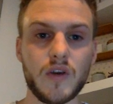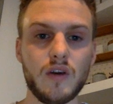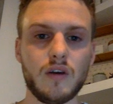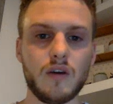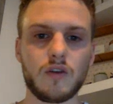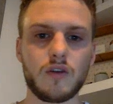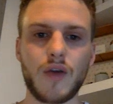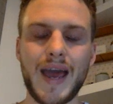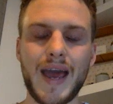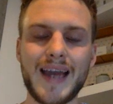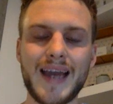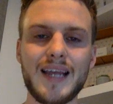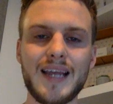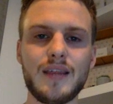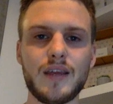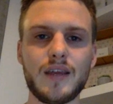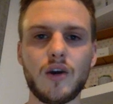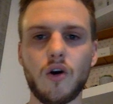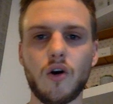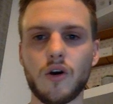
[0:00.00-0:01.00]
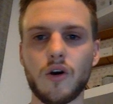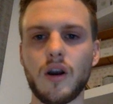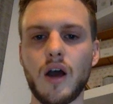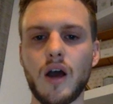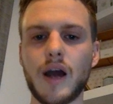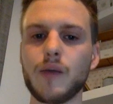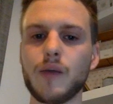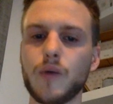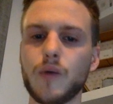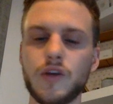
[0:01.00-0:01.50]
So anything
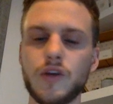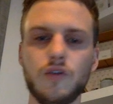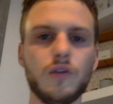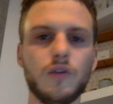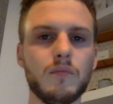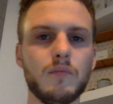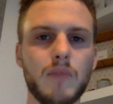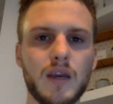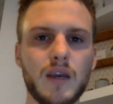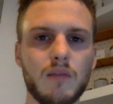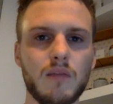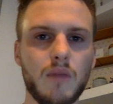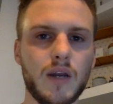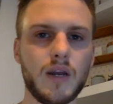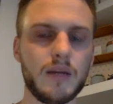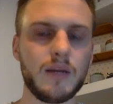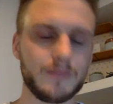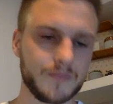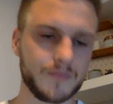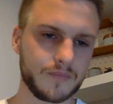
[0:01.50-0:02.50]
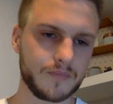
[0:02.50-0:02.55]
online where you can make money.